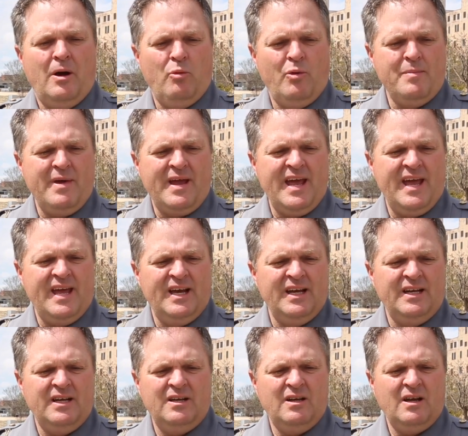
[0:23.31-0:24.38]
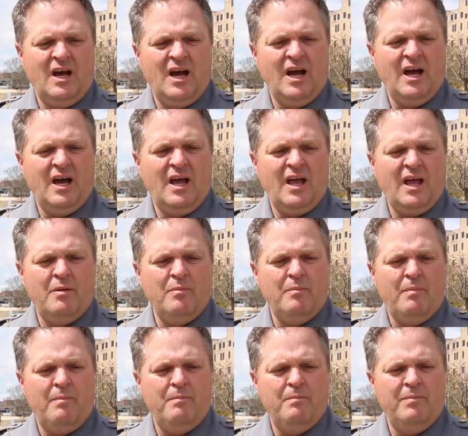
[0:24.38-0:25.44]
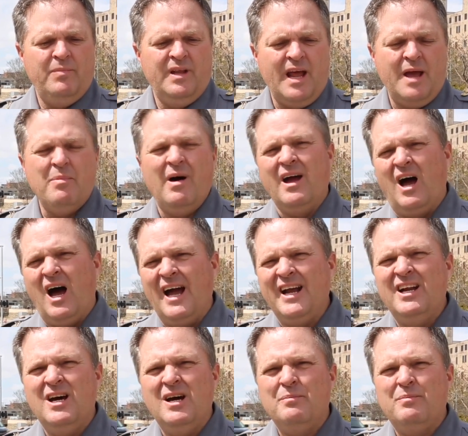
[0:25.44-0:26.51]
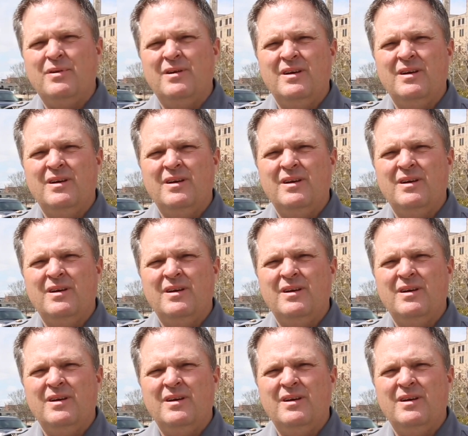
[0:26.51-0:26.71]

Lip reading: We began the day by lineup